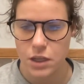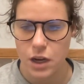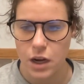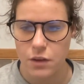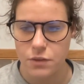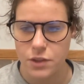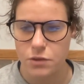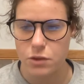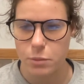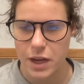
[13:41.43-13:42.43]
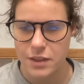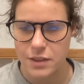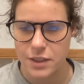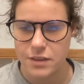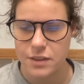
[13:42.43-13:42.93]
of the
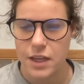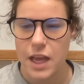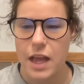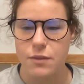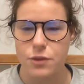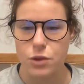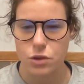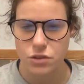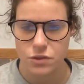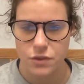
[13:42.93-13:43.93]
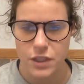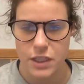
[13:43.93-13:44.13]
Romantics and philosophy